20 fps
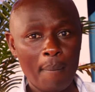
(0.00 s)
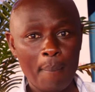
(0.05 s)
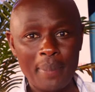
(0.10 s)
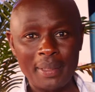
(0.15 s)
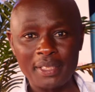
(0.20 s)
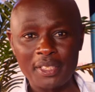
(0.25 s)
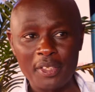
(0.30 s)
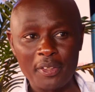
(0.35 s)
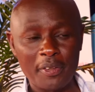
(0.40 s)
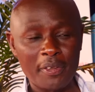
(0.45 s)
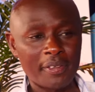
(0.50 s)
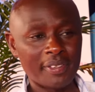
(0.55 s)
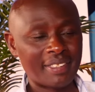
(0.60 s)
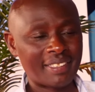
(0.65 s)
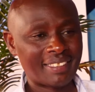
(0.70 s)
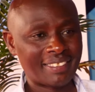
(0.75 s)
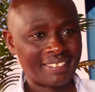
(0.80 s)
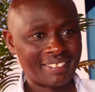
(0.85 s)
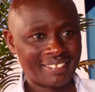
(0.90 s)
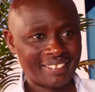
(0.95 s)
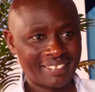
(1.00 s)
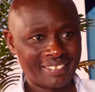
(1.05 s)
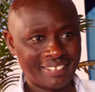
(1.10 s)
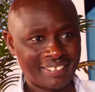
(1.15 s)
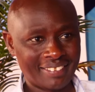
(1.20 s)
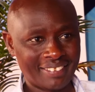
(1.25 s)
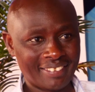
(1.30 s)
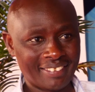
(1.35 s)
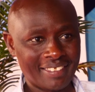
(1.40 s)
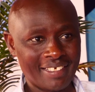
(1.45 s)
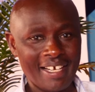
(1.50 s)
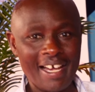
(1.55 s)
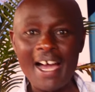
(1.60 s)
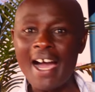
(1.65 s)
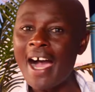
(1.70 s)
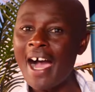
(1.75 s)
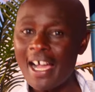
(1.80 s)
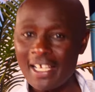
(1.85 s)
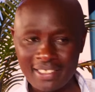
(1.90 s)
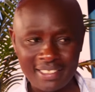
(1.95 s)
But God
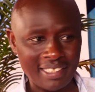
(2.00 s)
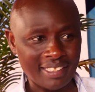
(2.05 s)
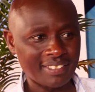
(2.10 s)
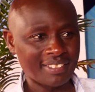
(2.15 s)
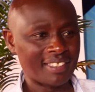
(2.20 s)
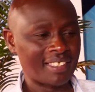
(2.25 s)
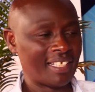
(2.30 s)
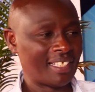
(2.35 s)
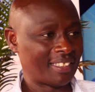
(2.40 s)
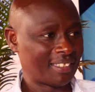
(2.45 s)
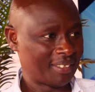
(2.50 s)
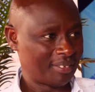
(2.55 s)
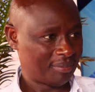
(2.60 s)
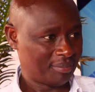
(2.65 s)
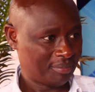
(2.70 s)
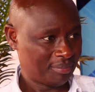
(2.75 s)
has succeeded.